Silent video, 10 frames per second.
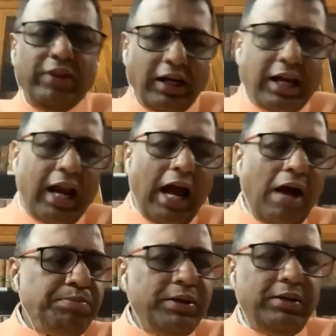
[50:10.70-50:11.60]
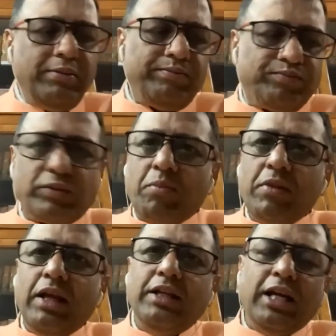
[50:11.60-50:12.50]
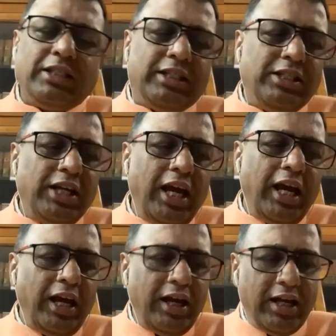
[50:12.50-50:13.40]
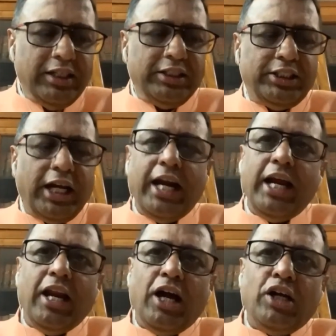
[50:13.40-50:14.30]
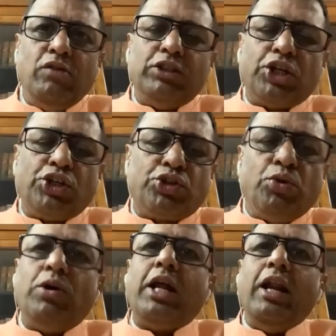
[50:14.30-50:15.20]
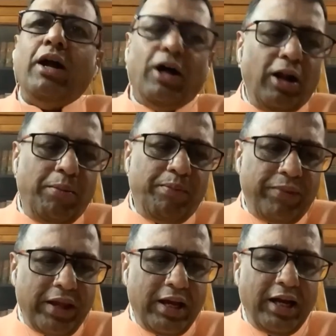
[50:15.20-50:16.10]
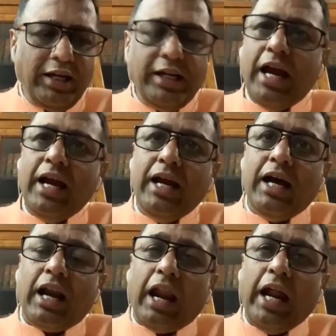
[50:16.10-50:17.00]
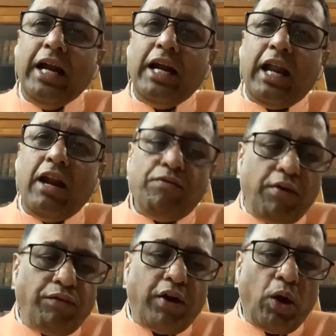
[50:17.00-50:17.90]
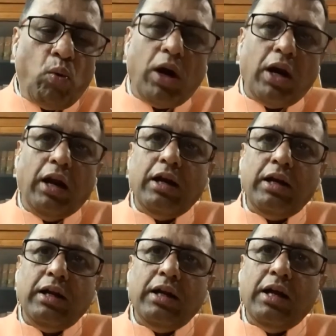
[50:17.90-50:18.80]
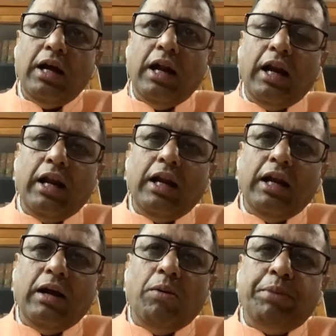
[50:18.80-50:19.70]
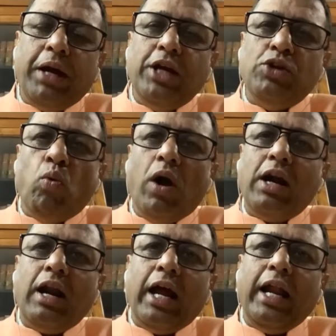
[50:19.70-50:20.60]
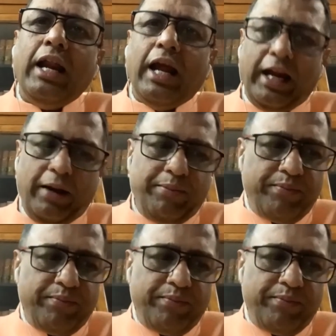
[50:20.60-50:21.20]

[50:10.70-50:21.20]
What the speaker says: That can happen. Just to see, Chedi Lal versus Chote Lal, AR 1951, page 199.